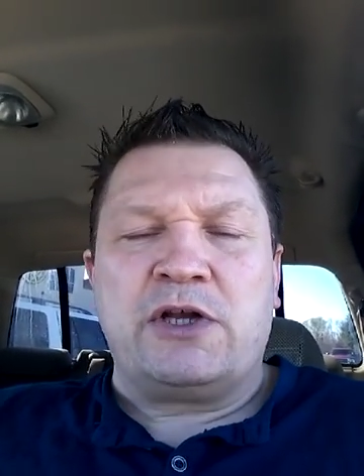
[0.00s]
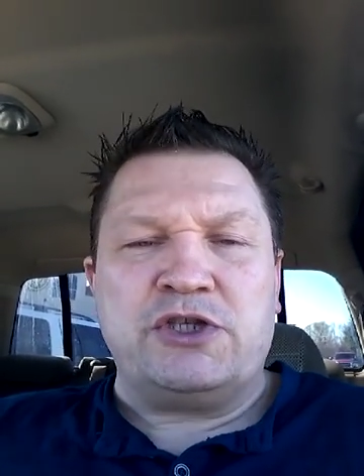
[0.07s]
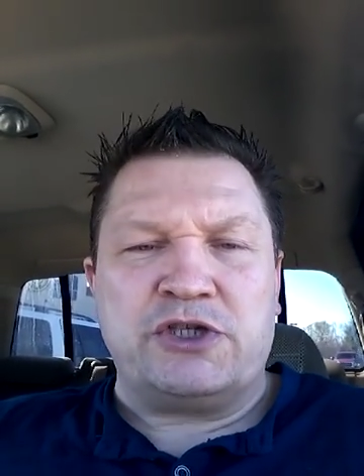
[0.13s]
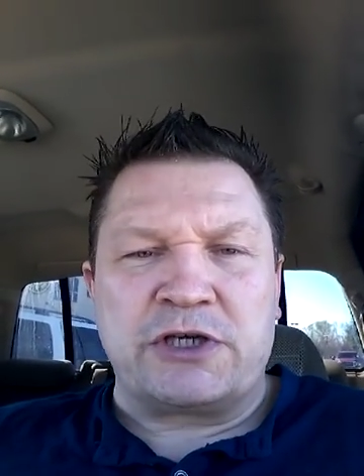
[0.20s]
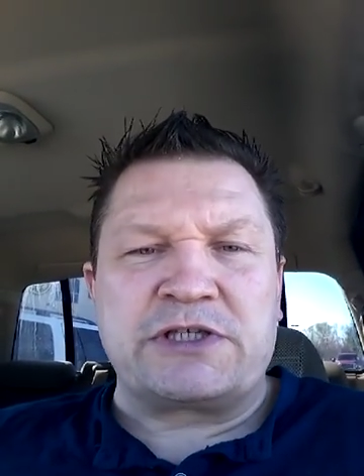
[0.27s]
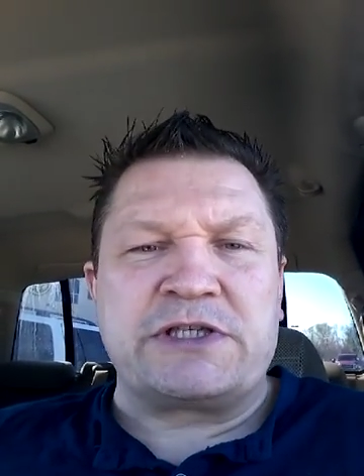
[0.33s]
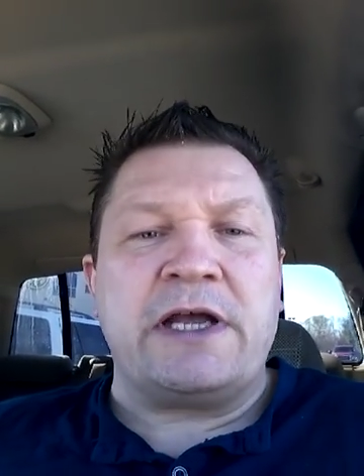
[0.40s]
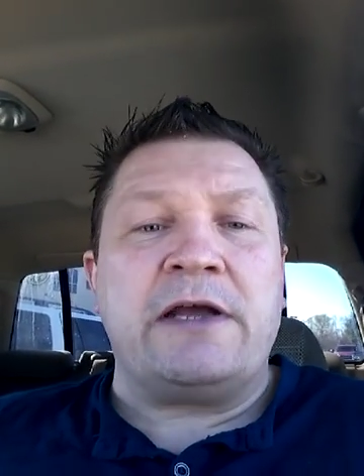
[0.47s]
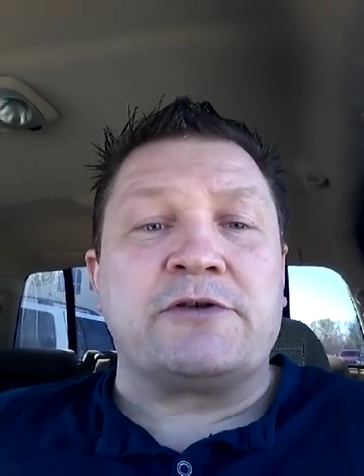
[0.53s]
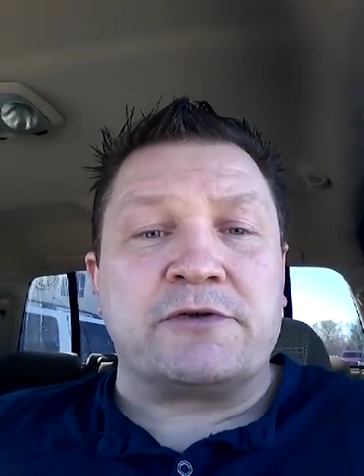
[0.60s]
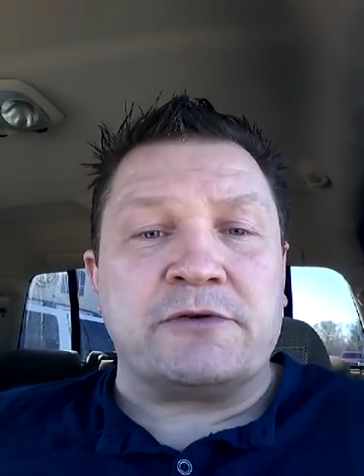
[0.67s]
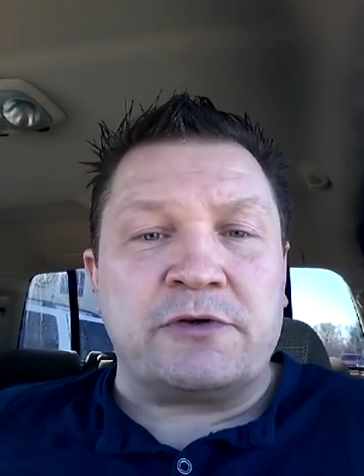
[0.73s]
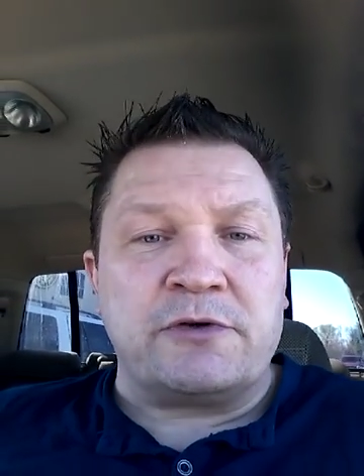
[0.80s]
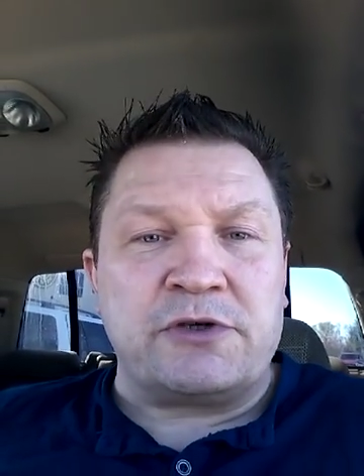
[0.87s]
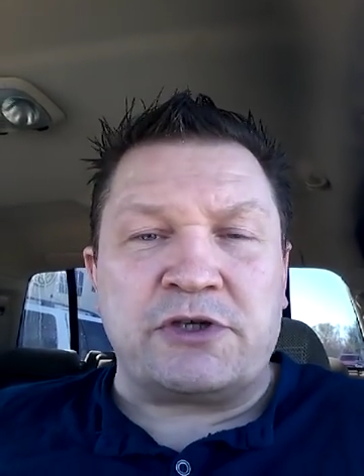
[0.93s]
just to
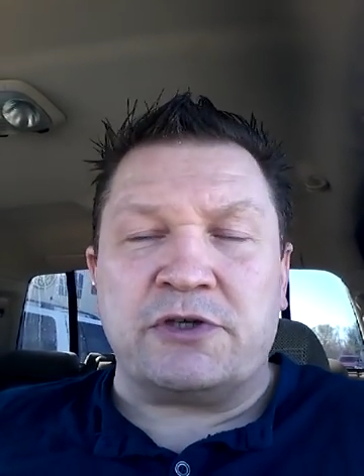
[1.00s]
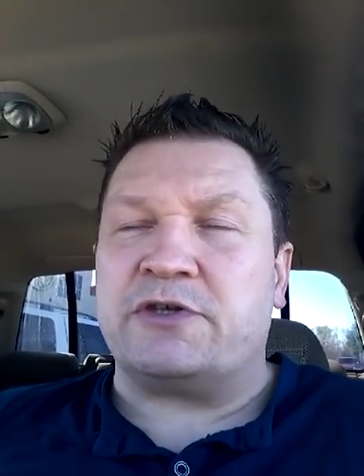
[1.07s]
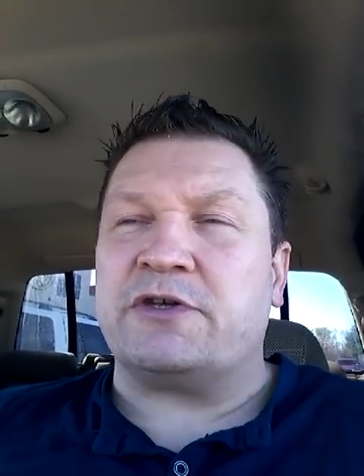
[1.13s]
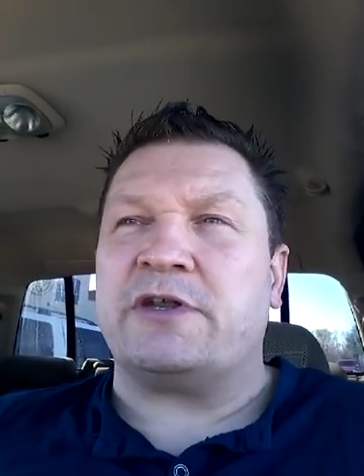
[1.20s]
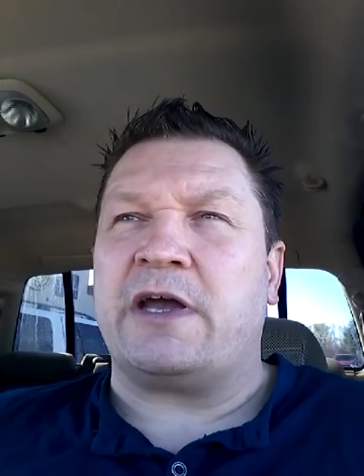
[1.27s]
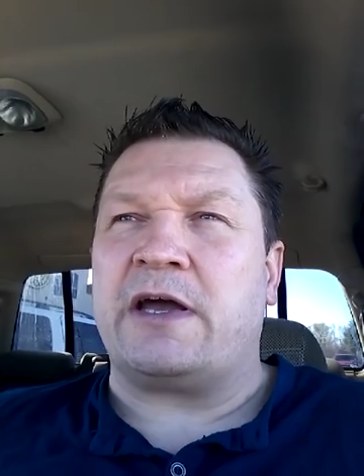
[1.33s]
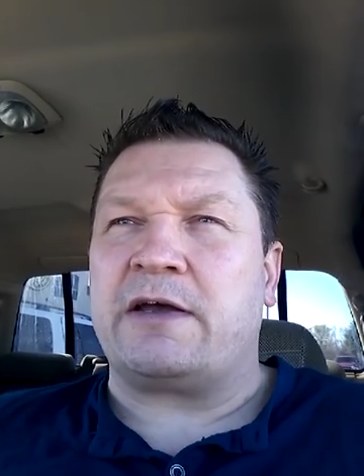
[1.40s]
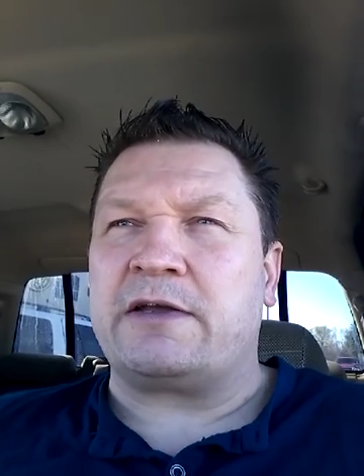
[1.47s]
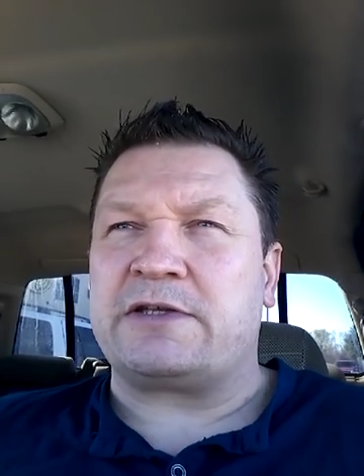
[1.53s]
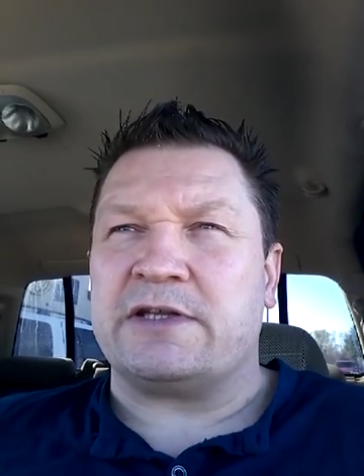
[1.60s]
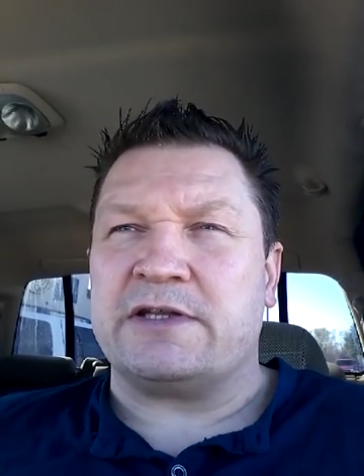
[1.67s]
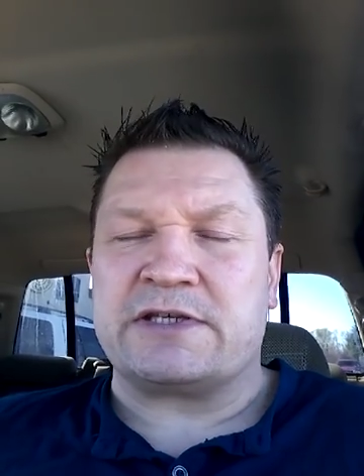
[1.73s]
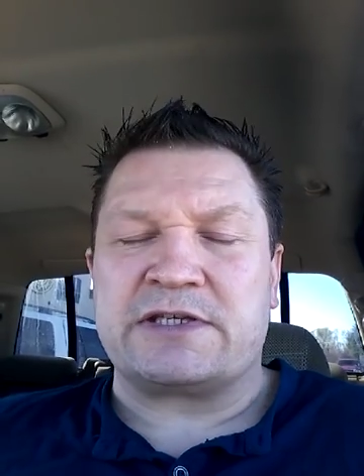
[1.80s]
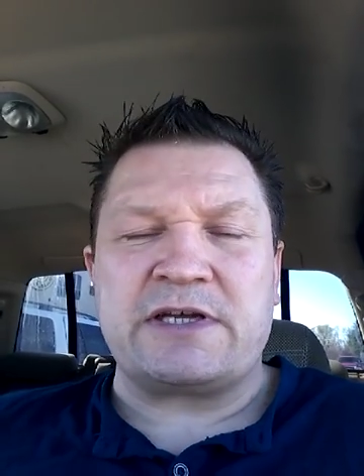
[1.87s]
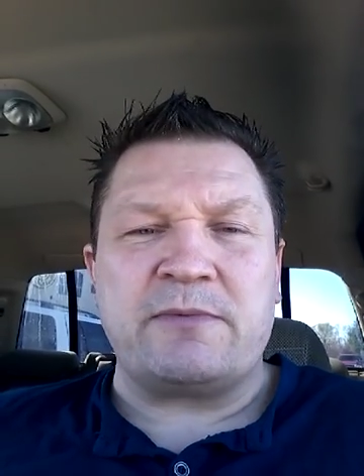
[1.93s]
introduce you to
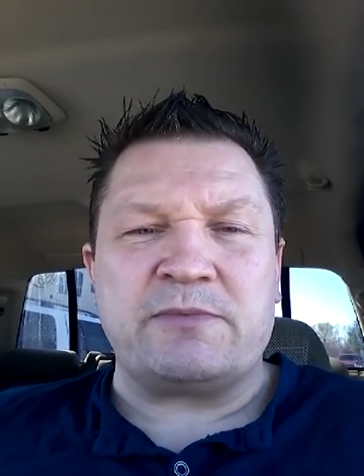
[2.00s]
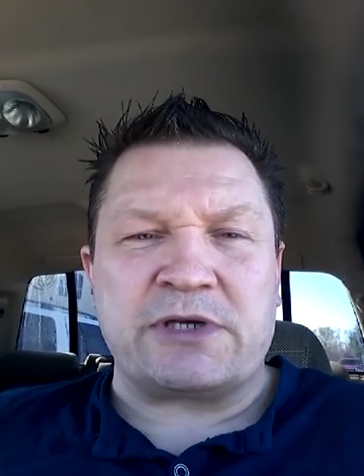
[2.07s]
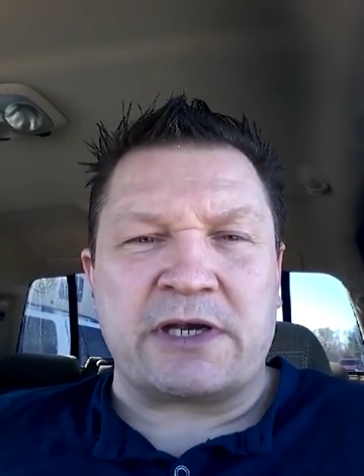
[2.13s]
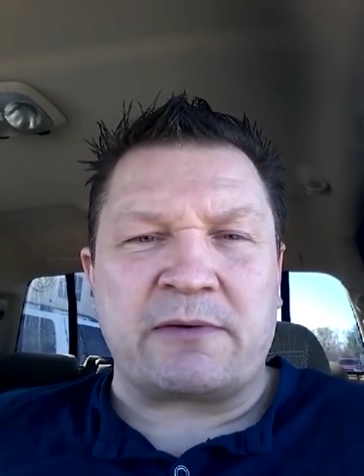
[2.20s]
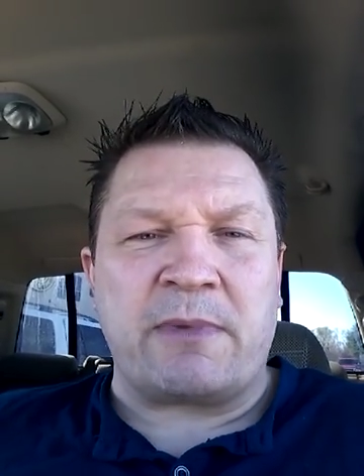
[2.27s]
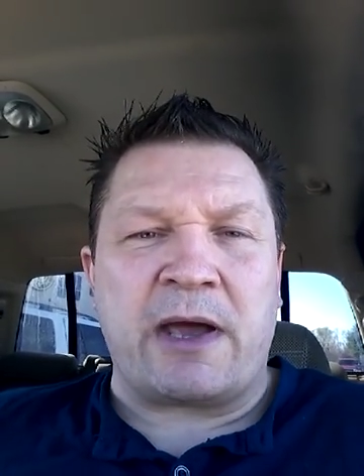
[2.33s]
the subject